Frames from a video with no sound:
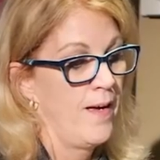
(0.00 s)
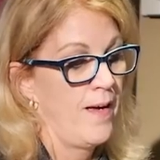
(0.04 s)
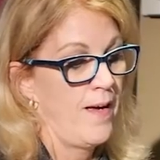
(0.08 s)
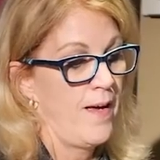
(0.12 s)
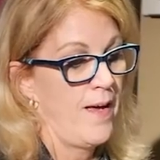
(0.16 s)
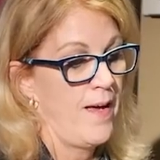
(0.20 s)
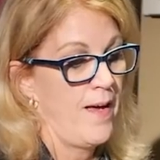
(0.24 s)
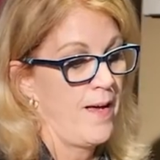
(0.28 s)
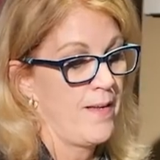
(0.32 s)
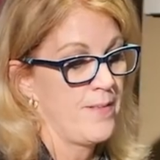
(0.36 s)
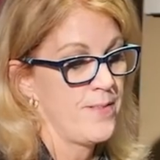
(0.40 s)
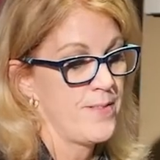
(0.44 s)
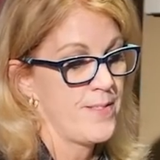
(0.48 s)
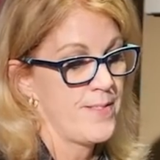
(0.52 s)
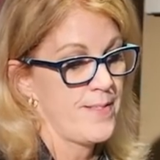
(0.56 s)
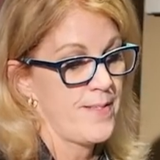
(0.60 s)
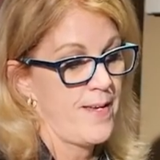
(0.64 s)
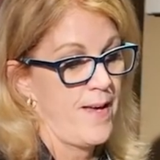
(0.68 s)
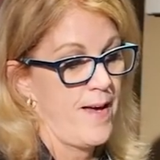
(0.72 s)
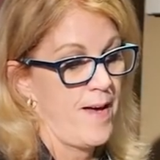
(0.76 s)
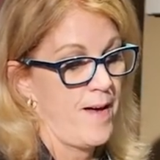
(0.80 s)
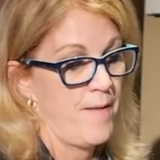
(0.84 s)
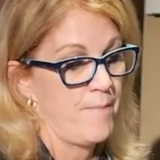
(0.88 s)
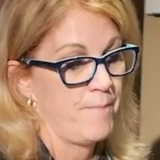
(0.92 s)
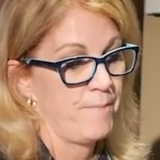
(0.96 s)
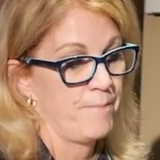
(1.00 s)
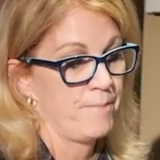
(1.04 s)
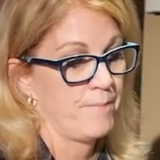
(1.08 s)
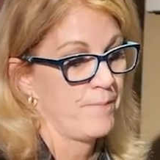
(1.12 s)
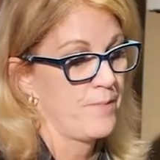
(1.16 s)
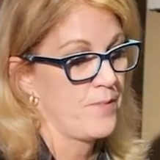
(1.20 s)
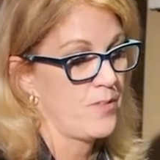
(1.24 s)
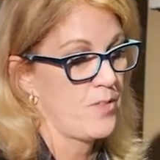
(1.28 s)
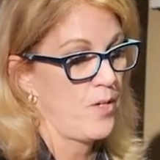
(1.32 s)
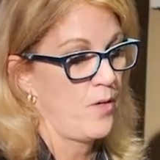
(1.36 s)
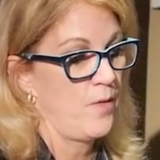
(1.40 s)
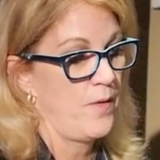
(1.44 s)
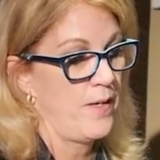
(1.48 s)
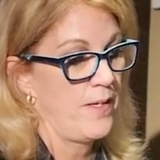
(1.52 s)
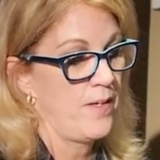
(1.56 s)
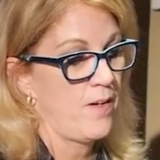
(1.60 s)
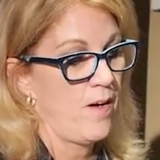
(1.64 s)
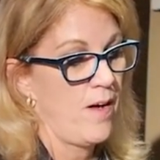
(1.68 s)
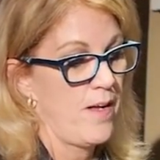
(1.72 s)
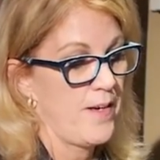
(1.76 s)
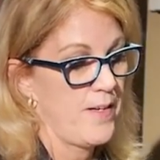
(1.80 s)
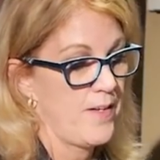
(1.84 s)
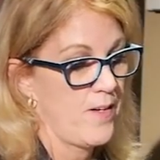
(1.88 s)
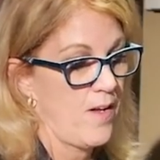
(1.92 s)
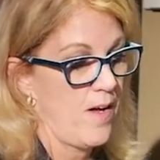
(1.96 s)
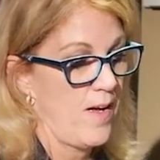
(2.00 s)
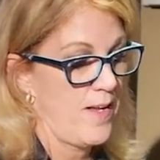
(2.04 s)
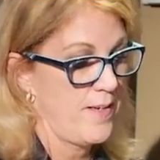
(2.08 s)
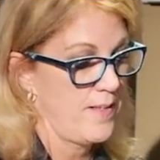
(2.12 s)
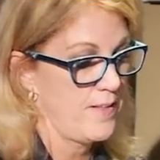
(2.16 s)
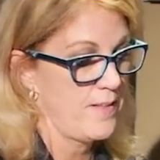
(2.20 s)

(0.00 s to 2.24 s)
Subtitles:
And and on and on.